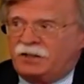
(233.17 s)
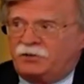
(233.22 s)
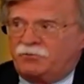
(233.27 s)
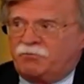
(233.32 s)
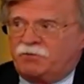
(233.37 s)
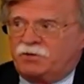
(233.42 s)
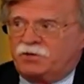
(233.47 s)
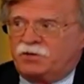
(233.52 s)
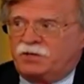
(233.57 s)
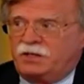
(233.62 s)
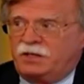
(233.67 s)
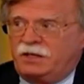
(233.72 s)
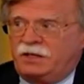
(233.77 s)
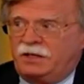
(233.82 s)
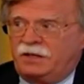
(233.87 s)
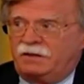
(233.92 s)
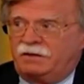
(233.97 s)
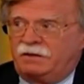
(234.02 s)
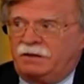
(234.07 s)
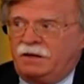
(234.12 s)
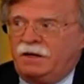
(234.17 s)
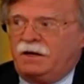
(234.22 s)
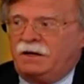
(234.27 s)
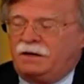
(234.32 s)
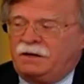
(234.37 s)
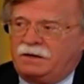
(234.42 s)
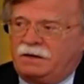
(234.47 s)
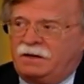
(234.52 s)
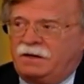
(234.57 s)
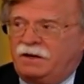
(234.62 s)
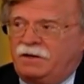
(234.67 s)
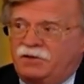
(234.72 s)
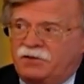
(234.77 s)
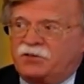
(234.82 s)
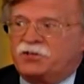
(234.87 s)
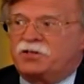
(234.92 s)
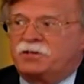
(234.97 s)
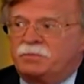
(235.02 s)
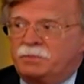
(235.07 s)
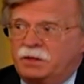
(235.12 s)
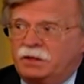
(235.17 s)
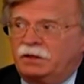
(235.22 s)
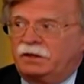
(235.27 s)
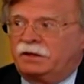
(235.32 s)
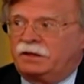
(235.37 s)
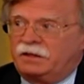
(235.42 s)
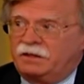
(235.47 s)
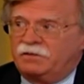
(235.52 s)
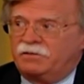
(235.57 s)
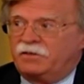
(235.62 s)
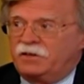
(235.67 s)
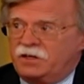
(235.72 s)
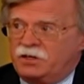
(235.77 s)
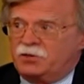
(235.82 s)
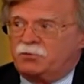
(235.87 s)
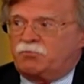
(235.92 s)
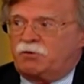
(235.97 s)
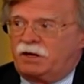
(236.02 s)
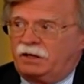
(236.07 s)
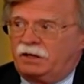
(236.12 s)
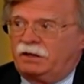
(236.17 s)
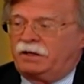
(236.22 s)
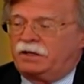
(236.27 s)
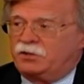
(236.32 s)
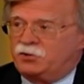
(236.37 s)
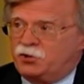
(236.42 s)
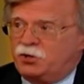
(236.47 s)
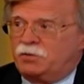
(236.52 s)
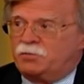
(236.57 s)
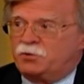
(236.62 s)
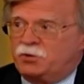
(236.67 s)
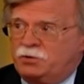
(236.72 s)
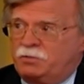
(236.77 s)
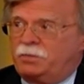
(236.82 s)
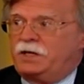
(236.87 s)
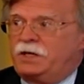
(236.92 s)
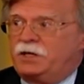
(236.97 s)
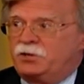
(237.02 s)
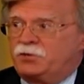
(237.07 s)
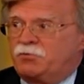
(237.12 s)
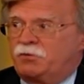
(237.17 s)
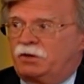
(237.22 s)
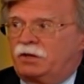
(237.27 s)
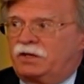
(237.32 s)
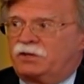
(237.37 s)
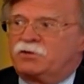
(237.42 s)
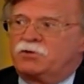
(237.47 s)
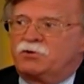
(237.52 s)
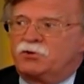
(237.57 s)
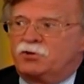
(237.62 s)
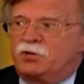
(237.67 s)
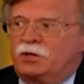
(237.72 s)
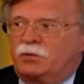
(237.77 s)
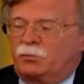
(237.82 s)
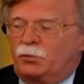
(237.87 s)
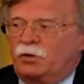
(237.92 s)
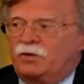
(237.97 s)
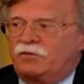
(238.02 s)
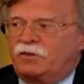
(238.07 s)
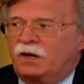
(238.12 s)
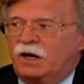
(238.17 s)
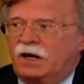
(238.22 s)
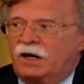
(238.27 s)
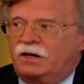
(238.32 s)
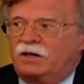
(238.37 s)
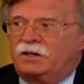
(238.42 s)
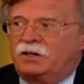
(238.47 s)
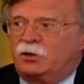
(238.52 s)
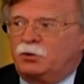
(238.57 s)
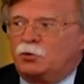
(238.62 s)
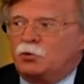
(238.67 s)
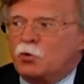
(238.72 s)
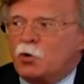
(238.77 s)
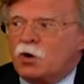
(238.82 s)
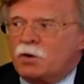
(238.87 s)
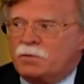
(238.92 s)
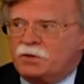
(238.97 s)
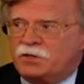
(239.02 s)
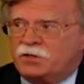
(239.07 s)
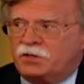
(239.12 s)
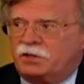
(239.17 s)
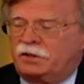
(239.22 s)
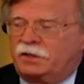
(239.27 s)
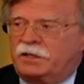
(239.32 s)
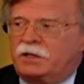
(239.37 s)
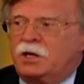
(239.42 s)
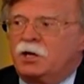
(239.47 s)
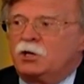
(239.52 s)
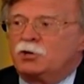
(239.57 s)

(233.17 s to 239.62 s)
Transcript: interest in the stability of the Israeli-Egyptian peace relationship. We've got an enormously